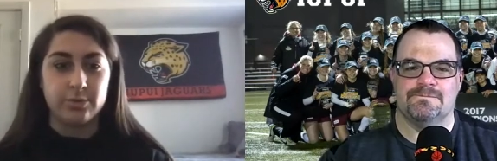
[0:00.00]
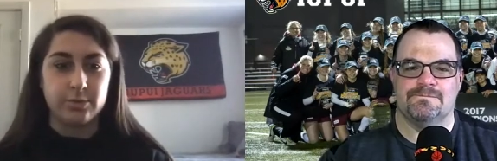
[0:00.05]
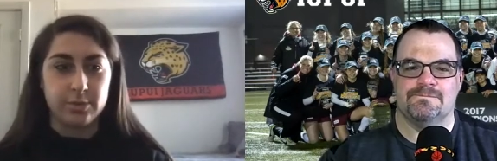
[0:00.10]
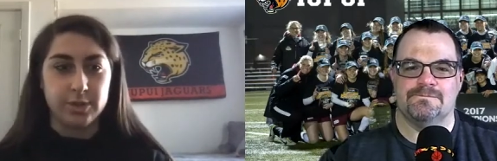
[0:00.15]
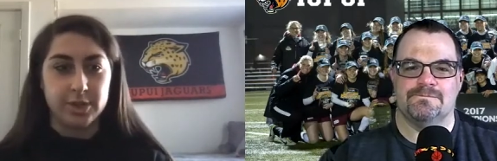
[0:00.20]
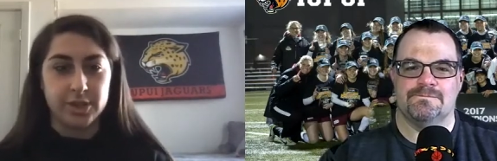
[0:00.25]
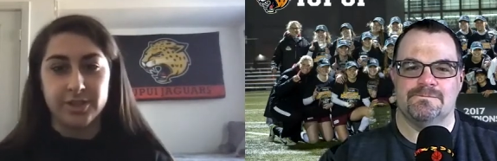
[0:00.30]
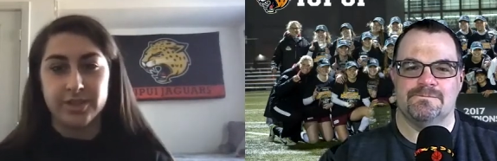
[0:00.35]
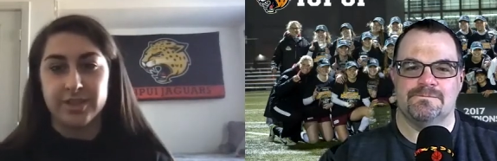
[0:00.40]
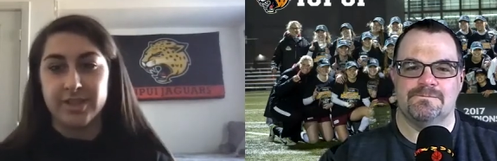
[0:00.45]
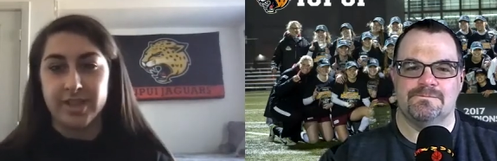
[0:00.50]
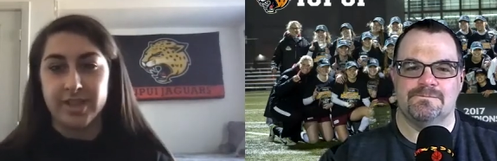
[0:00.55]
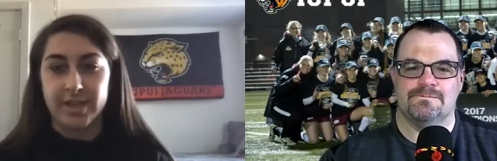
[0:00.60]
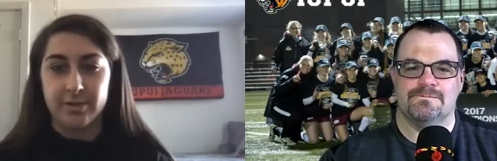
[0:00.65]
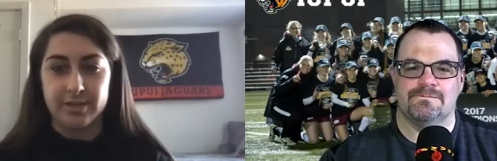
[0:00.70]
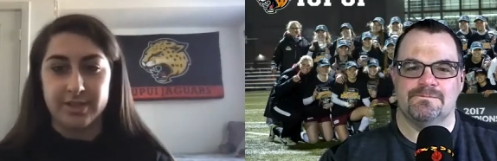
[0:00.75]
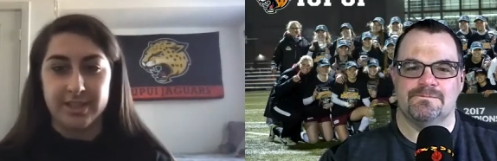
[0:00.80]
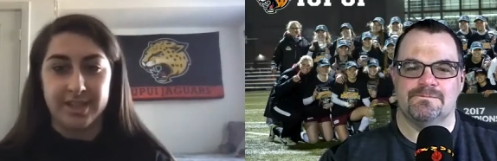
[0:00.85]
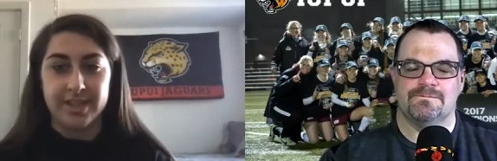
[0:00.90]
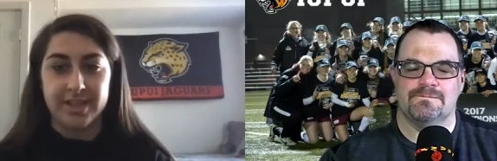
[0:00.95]
Speaker 1: could you say,
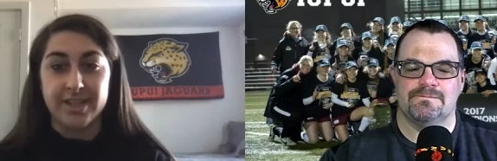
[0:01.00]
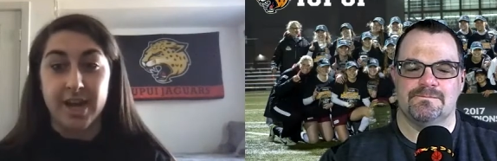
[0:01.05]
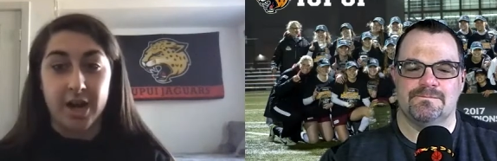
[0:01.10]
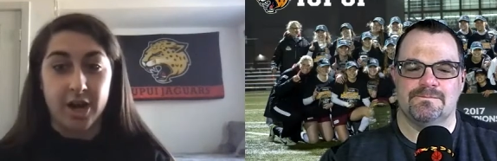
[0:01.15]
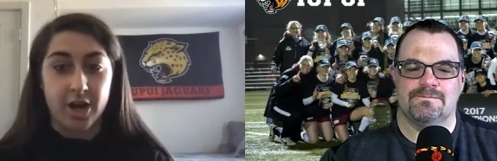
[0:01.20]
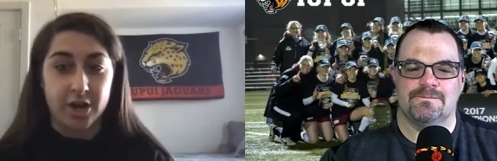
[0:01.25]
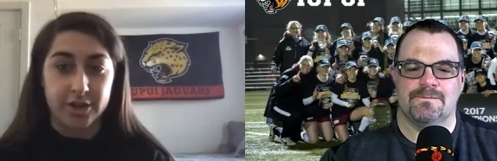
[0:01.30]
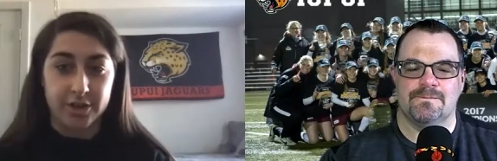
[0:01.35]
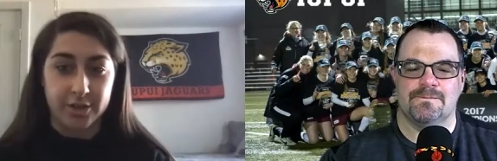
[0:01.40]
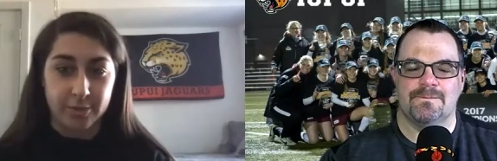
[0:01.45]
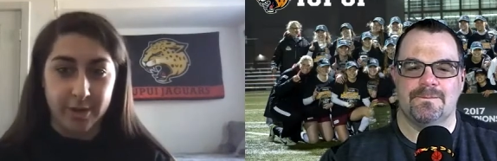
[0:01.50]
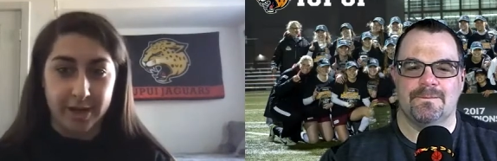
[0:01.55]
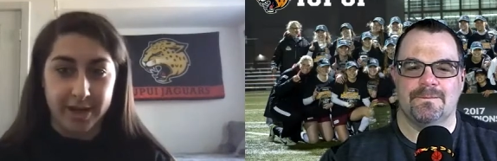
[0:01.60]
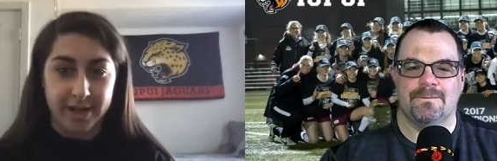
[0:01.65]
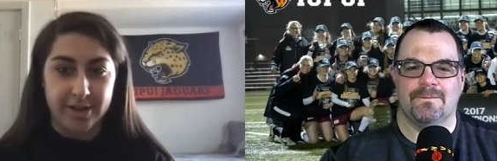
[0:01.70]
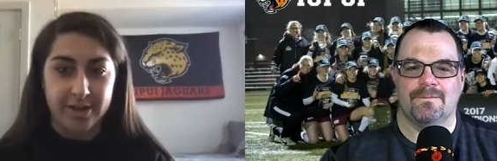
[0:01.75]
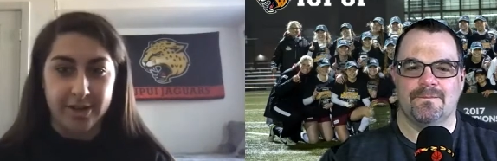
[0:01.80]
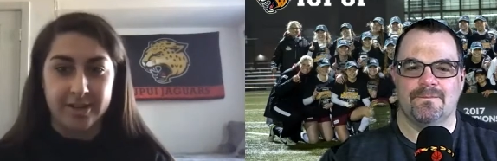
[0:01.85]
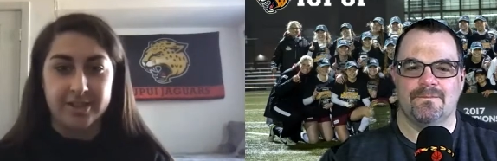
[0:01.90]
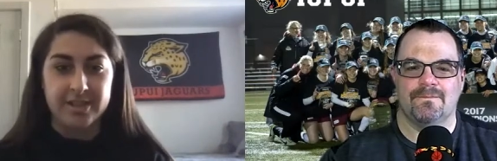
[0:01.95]
was like not on the
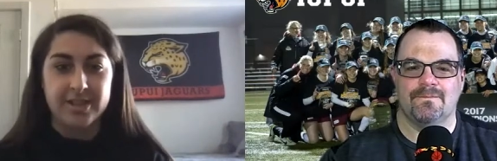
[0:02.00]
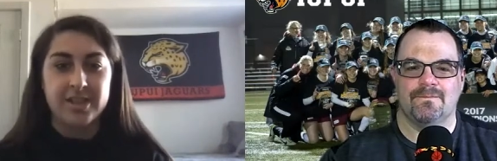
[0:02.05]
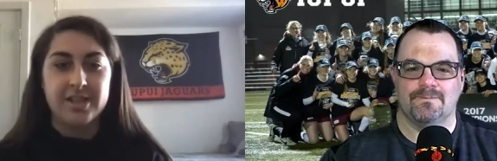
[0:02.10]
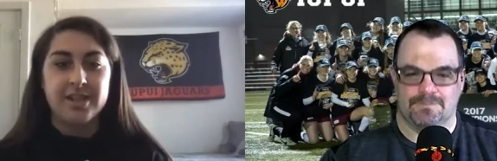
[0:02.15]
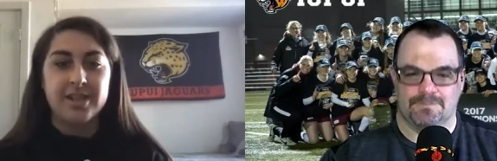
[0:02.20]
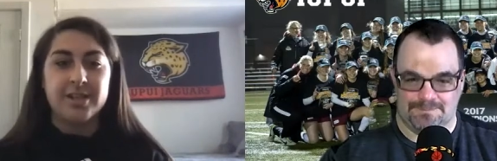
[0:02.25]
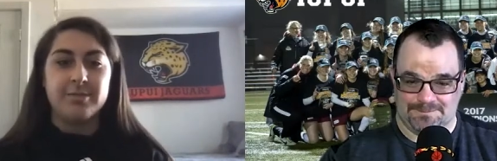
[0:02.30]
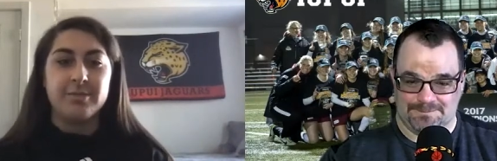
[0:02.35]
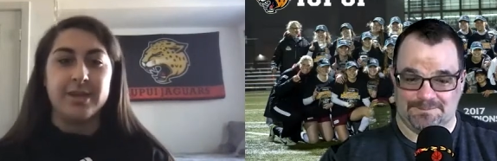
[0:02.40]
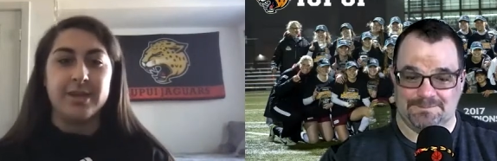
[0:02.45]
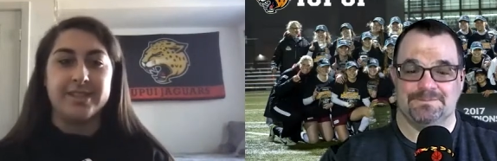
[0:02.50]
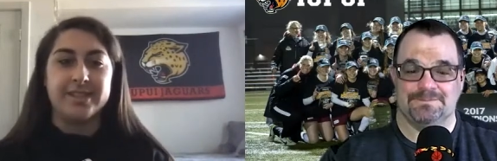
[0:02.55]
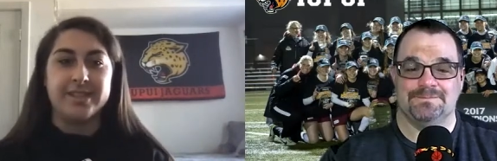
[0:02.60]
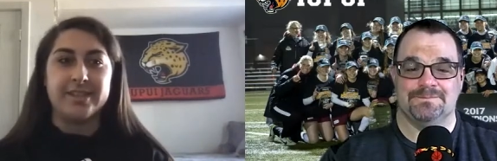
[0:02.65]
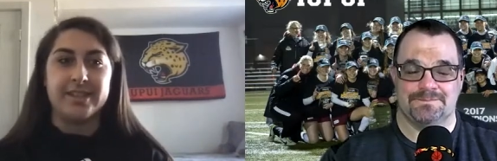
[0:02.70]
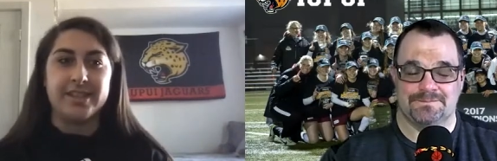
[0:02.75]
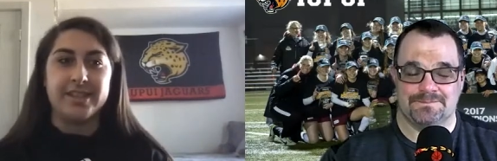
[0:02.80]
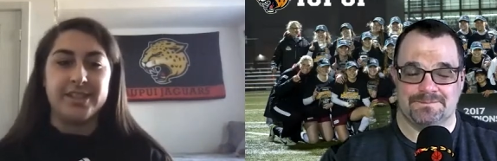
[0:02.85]
radar, basically.